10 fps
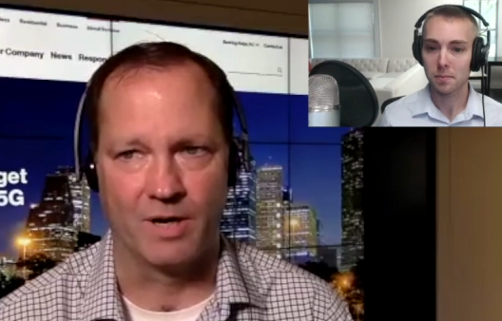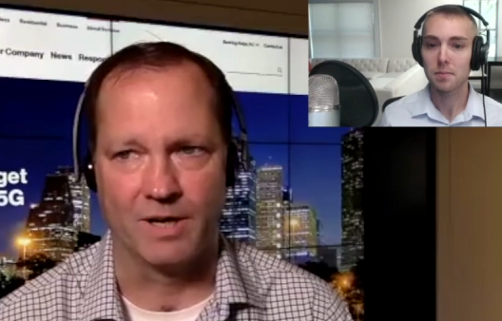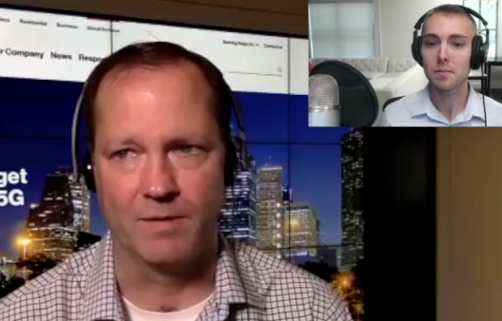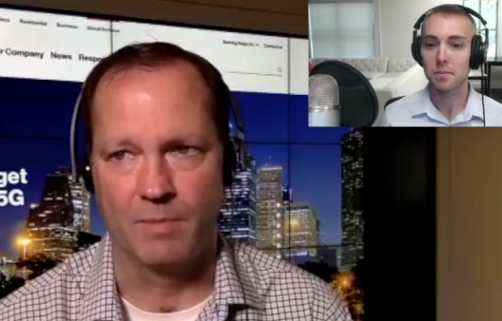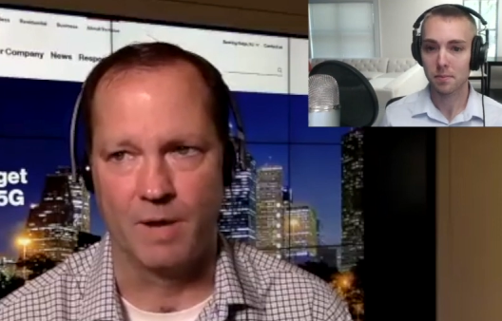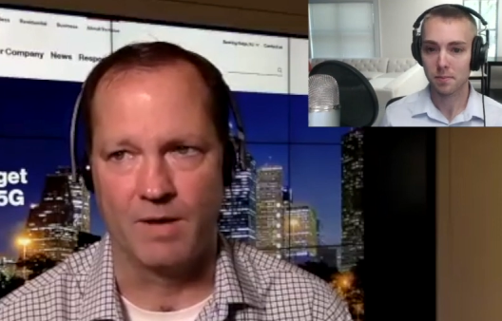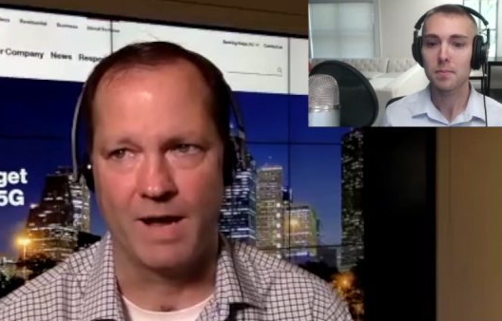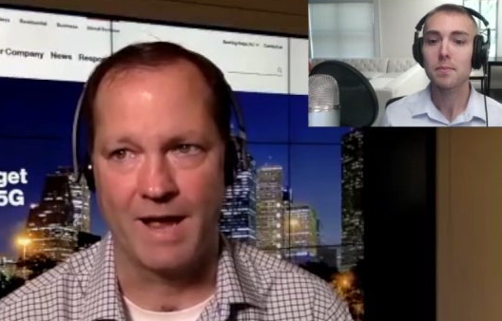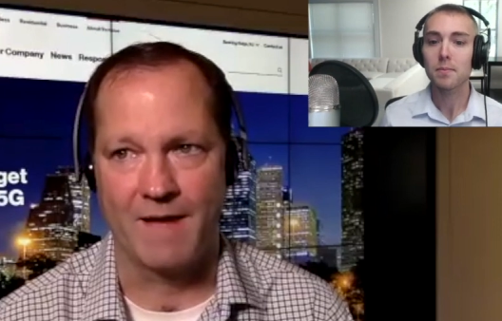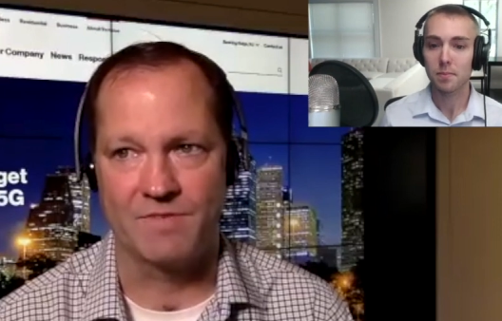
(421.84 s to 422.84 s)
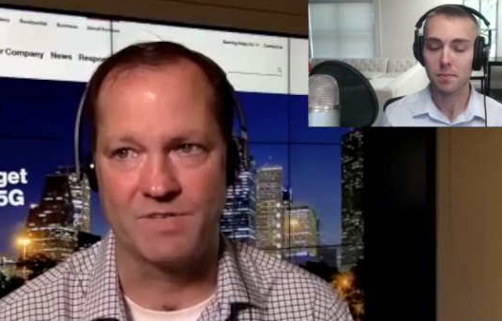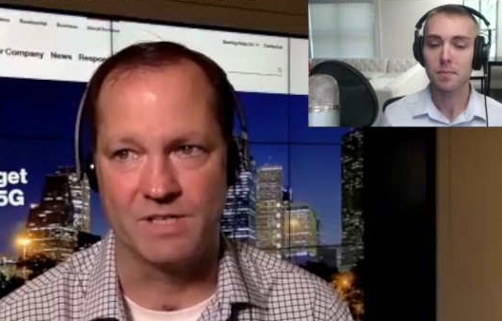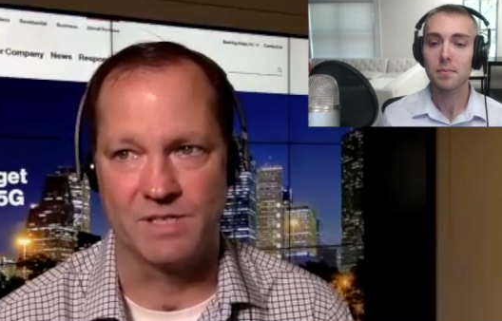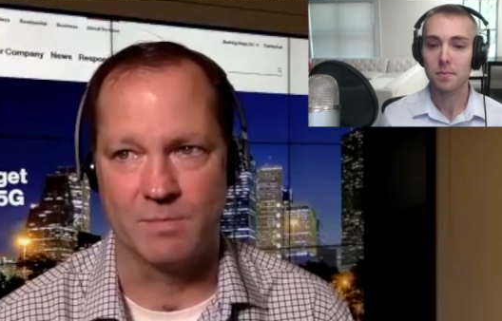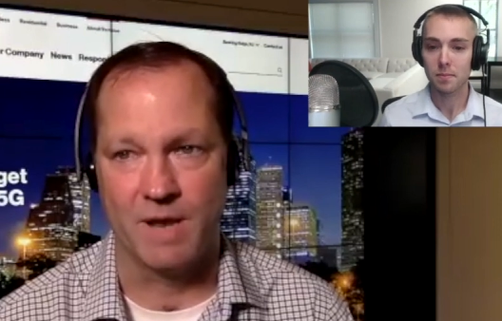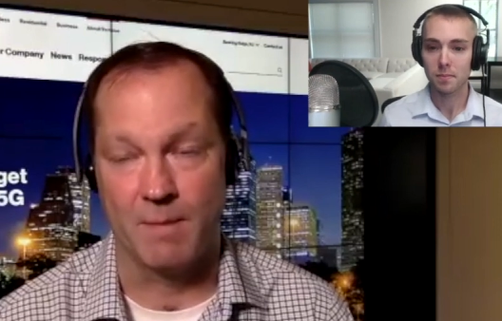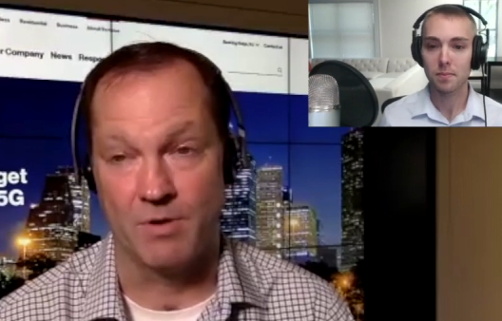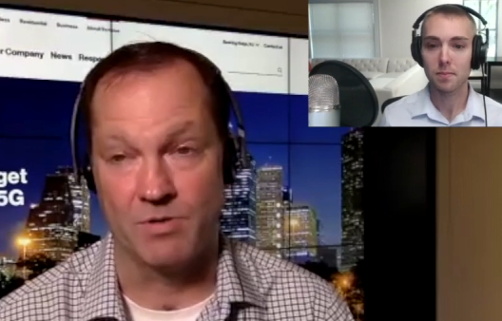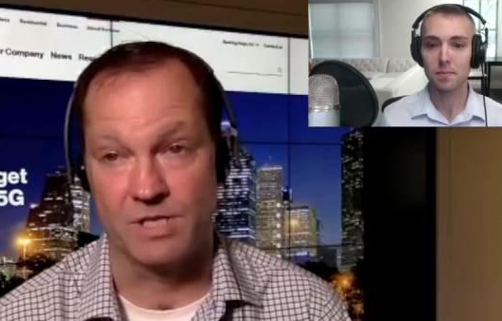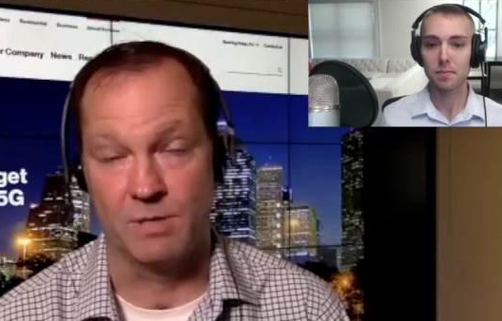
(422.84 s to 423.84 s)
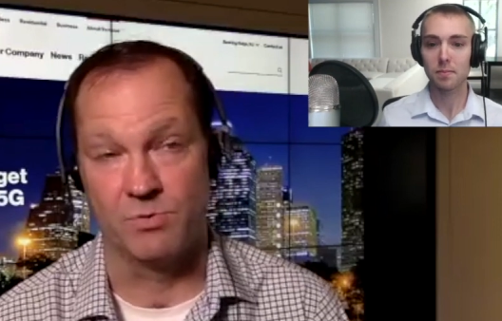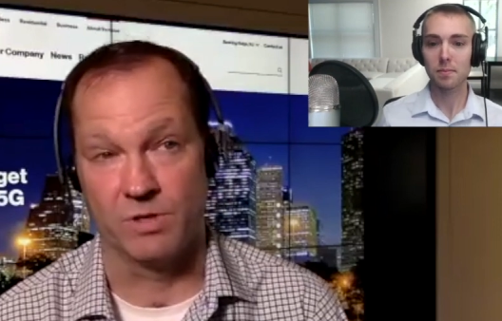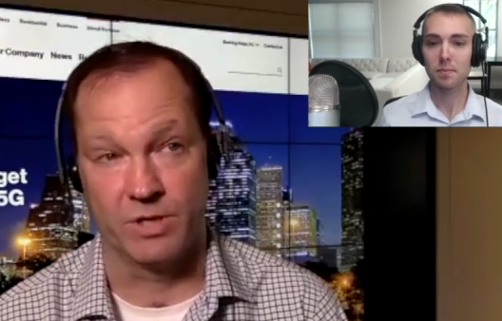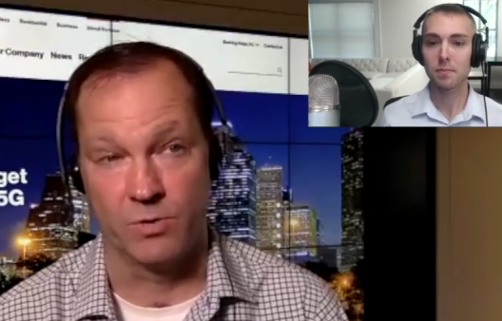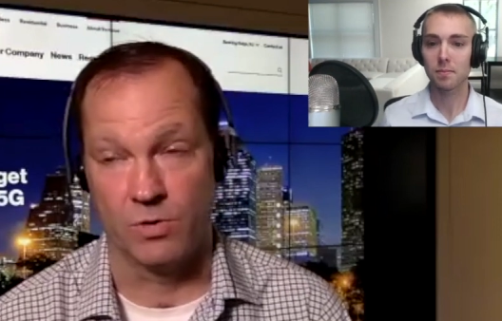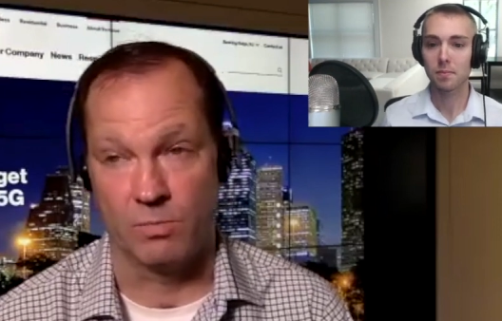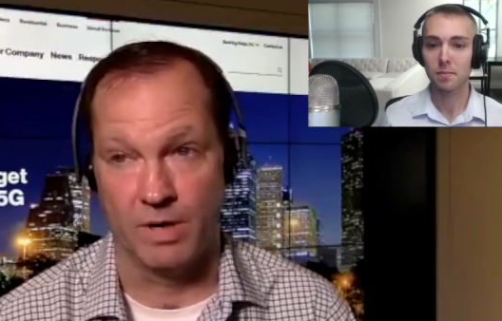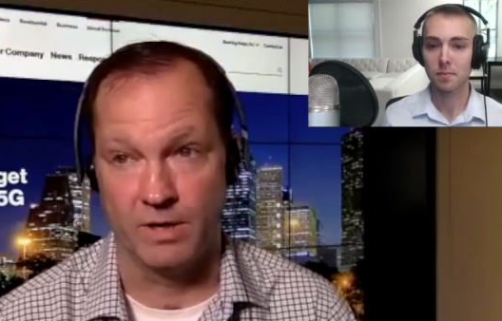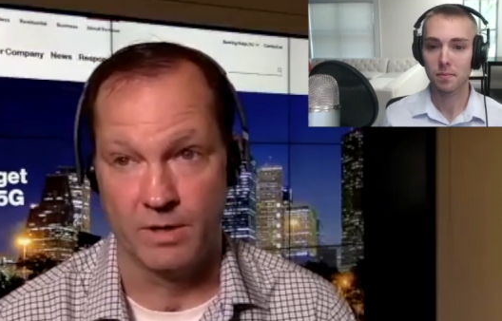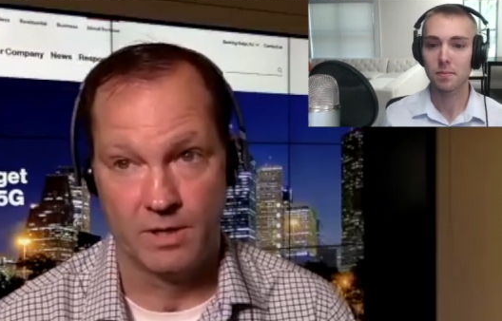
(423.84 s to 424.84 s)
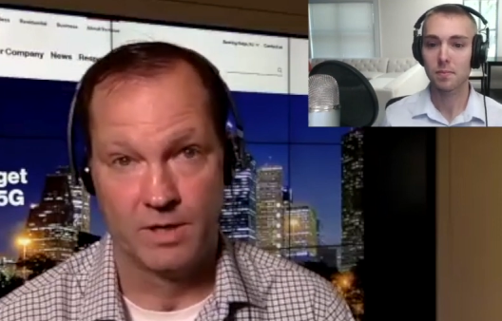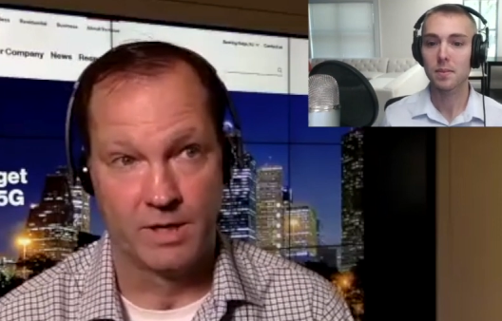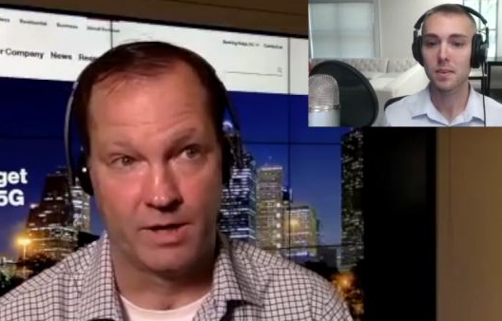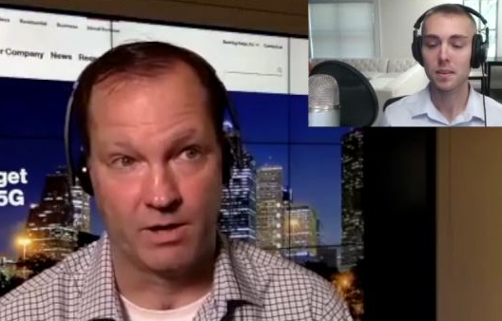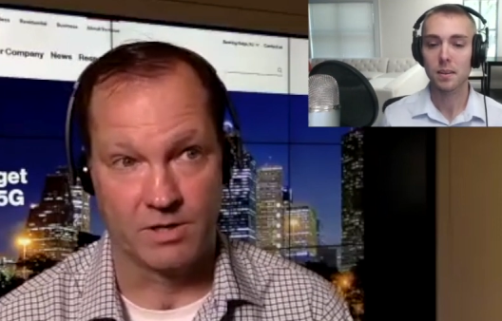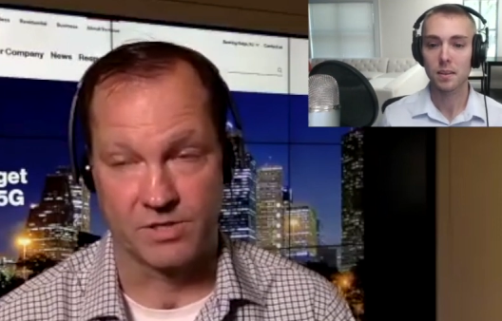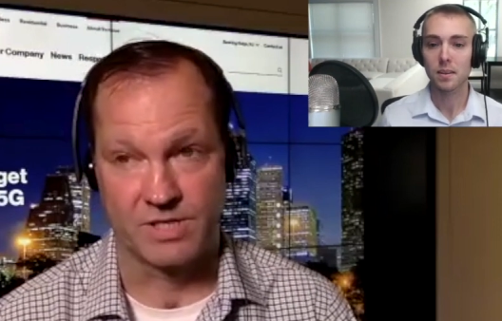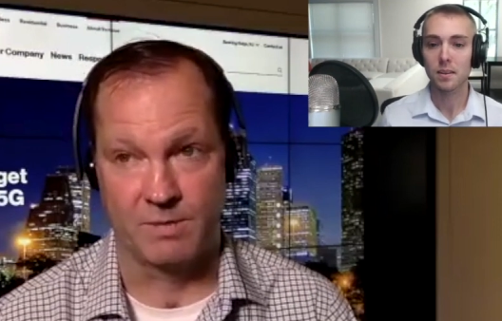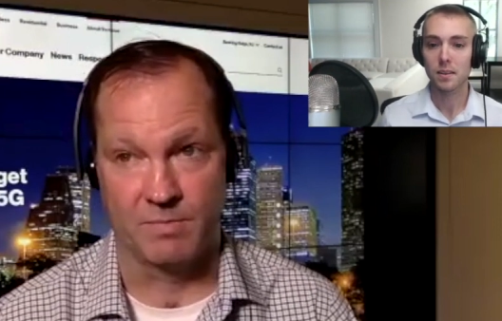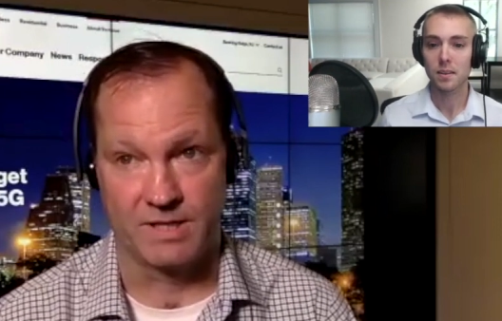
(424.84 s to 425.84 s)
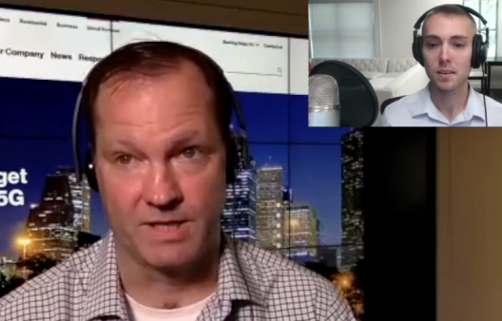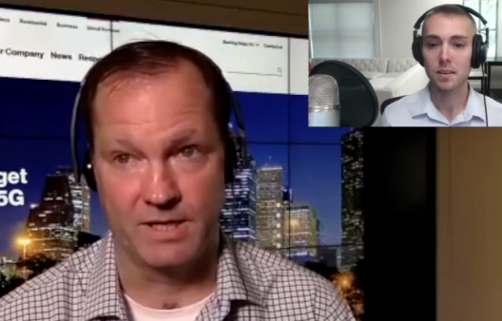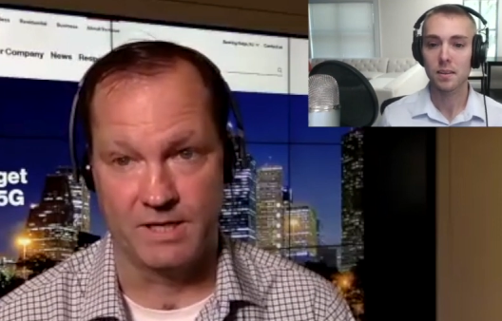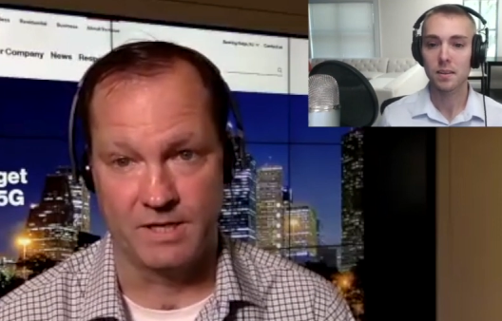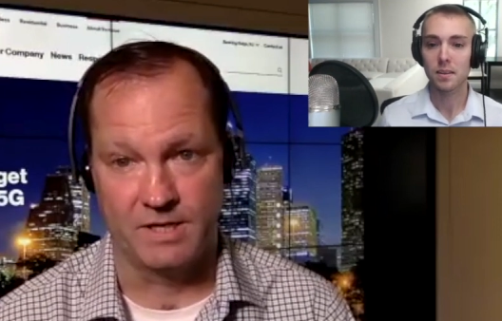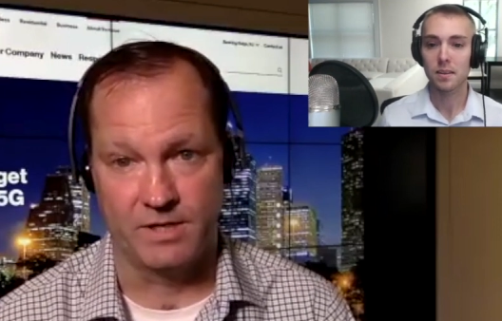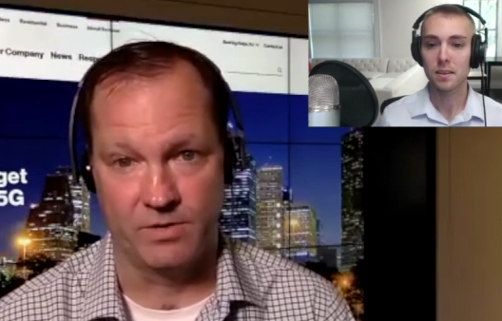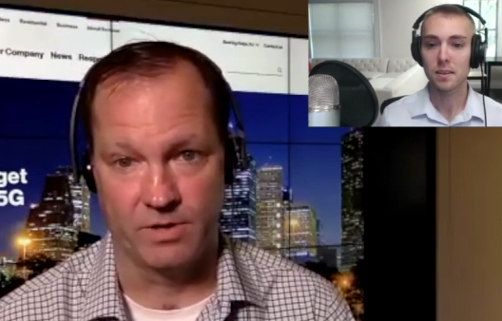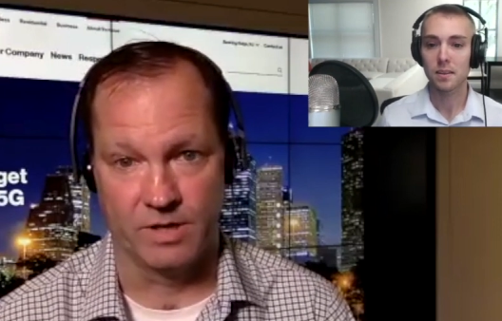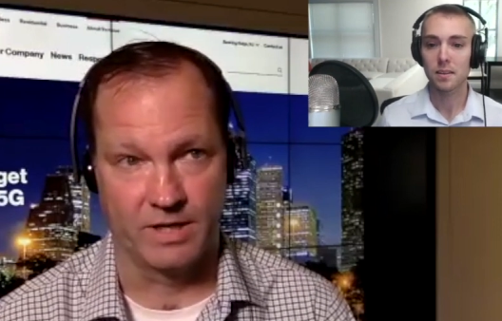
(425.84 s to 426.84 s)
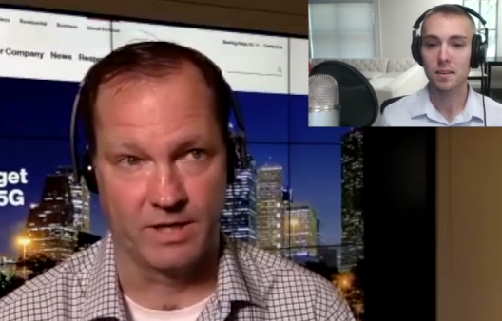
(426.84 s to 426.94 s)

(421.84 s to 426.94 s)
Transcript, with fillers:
Speaker 1: networking. I, I have seen some demos. It seems really cool, but it also seemed like they needed to do it